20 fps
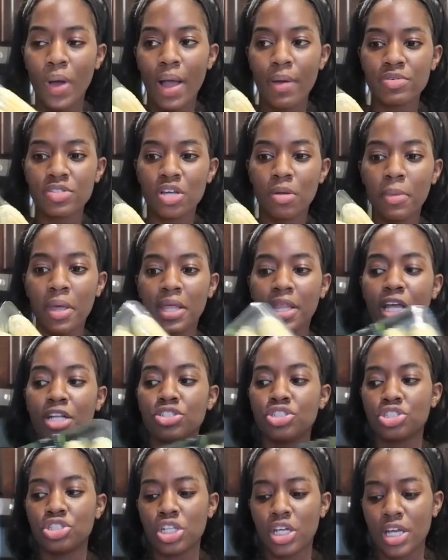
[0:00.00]
I was gonna make
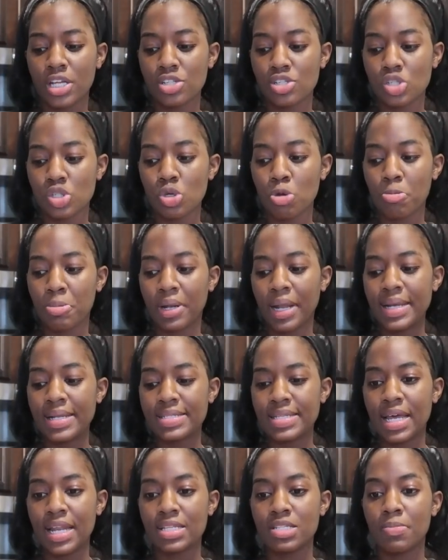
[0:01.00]
like chicken soup, but I
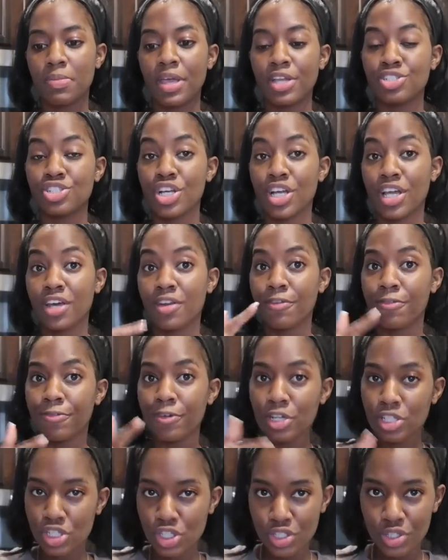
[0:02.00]
decided to make chicken
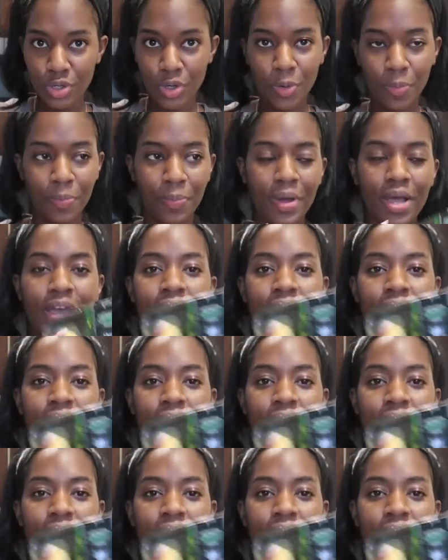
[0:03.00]
foot soup.